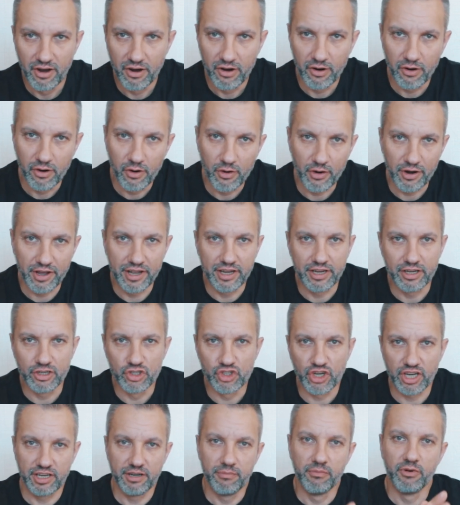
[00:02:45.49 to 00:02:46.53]
or age
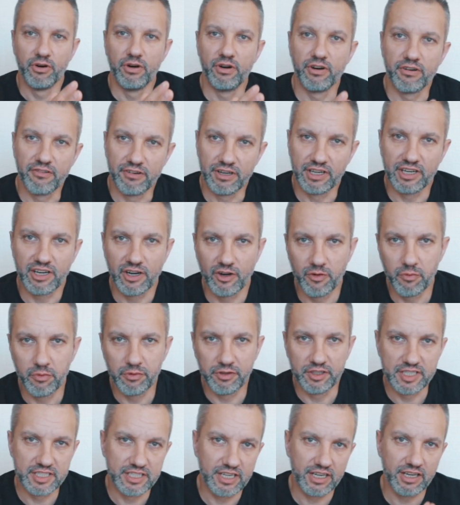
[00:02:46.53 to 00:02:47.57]
anymore when
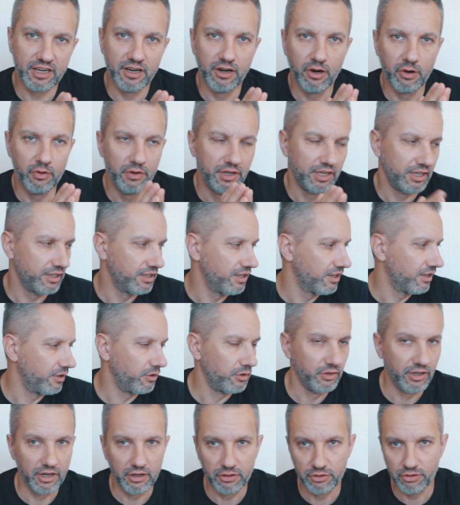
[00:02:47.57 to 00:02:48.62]
companies are going
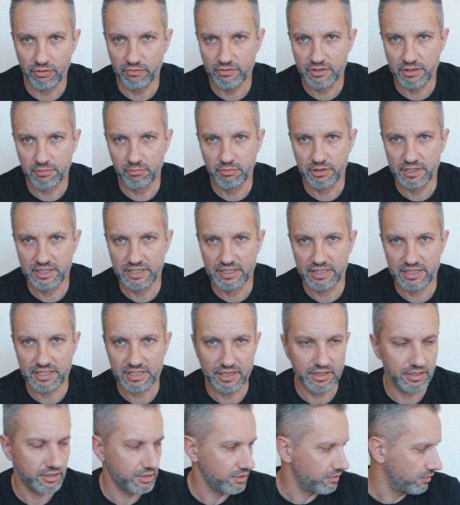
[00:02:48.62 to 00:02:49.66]
down out of the business
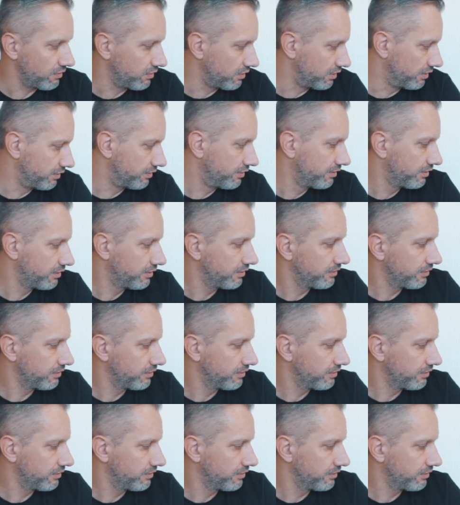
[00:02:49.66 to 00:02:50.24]
and so on.